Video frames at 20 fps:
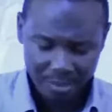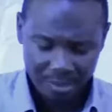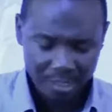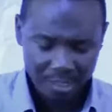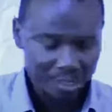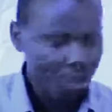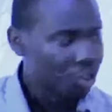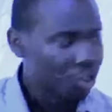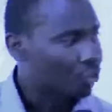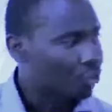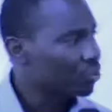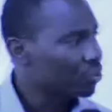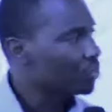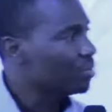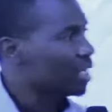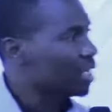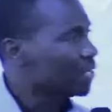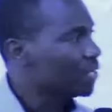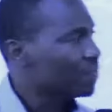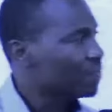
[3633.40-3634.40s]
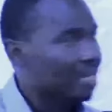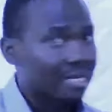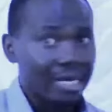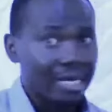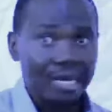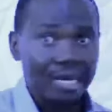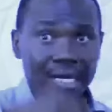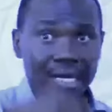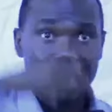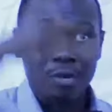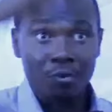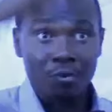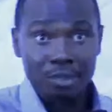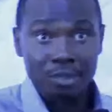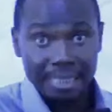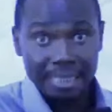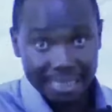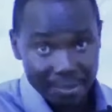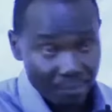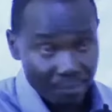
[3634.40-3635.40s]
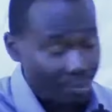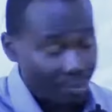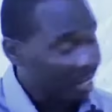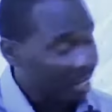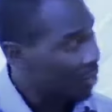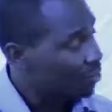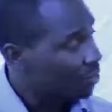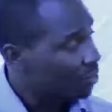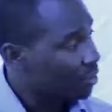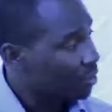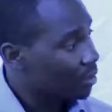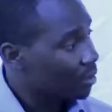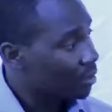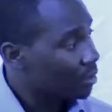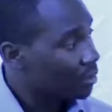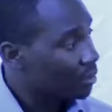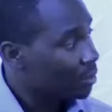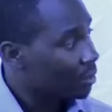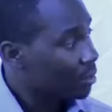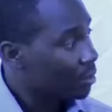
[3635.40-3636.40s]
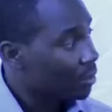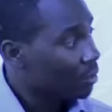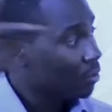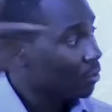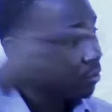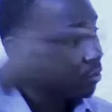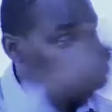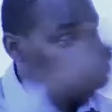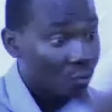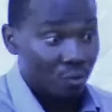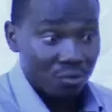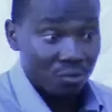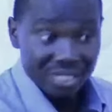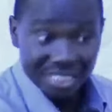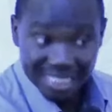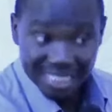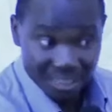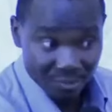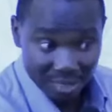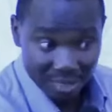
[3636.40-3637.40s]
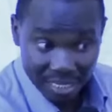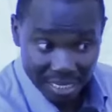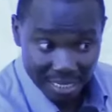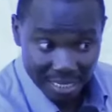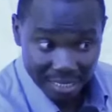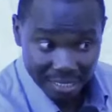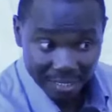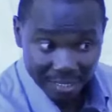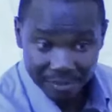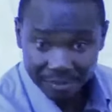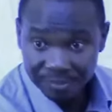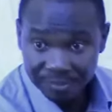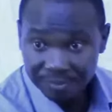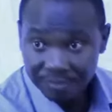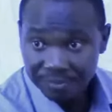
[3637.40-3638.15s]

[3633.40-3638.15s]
She couldn't believe that I was the same person who was seated with her there.